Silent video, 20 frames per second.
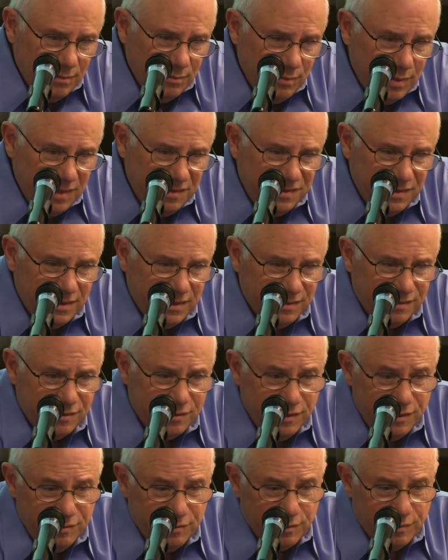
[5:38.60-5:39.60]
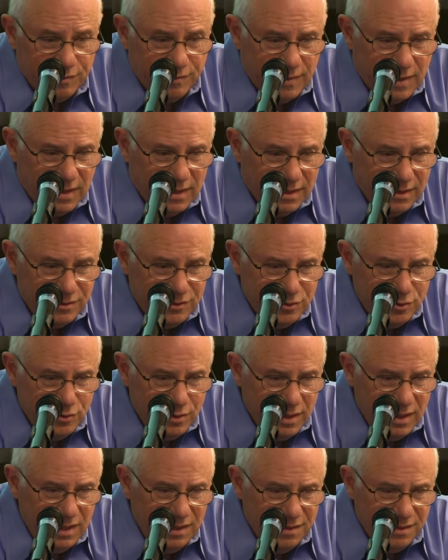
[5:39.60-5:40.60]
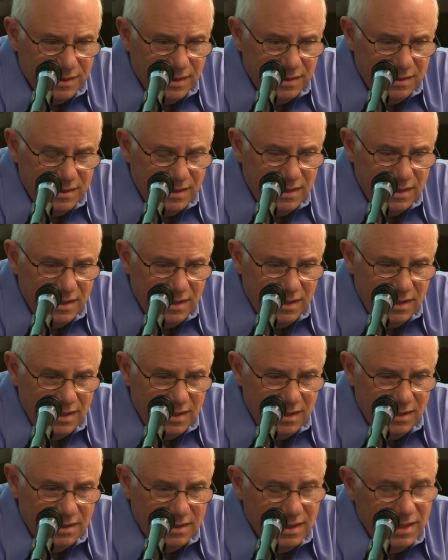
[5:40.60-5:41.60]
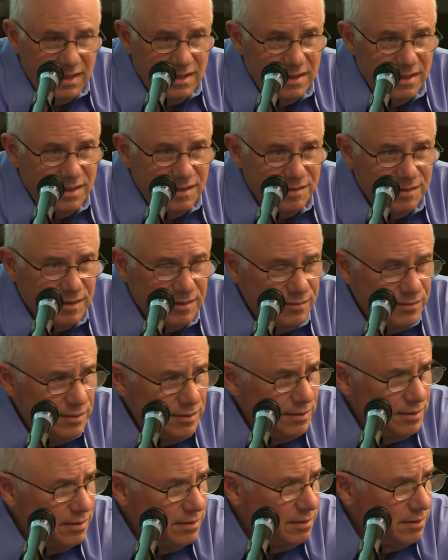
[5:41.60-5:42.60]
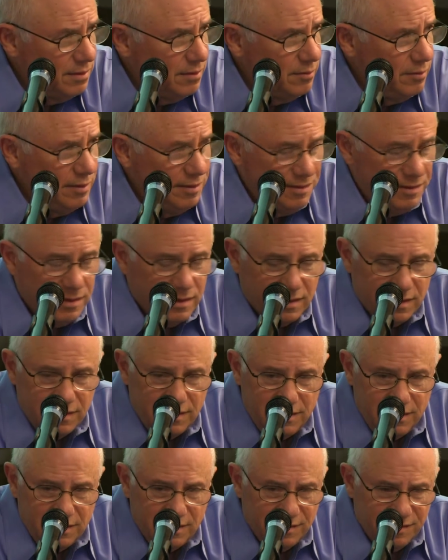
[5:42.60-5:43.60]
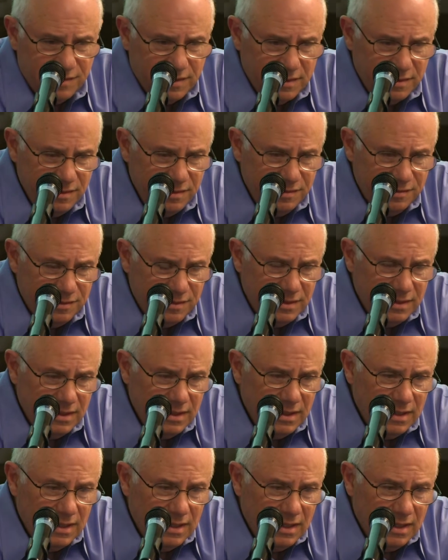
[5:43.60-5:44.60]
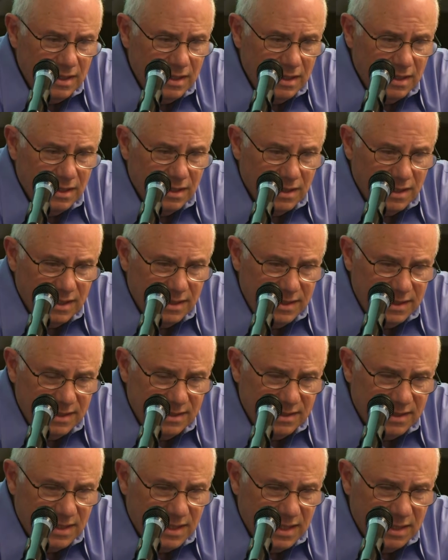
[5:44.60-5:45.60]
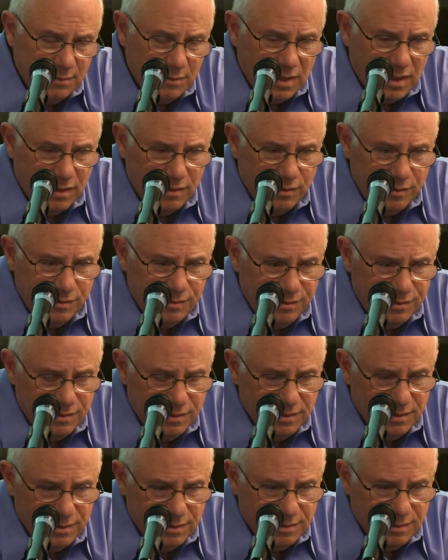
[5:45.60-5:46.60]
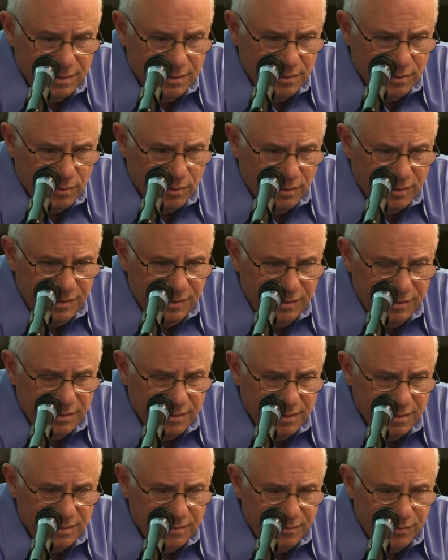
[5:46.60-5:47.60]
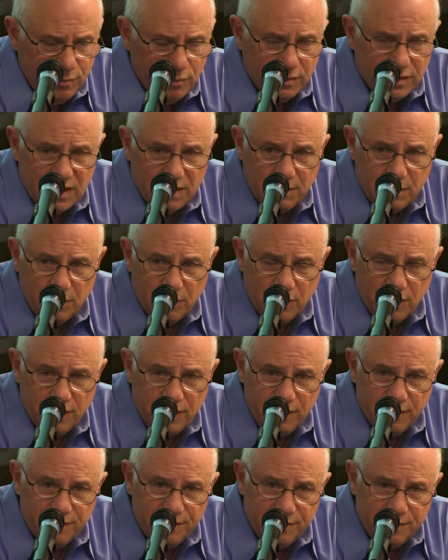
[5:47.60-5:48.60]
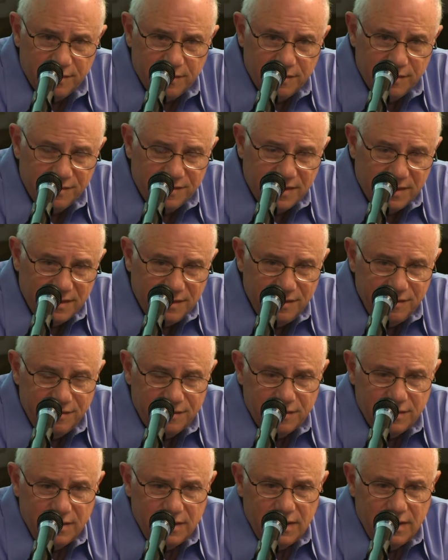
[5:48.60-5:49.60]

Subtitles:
this was filed June 8, 1988, 8 days after we started SanDisk. At that time, I was the only full-time employee of SanDisk,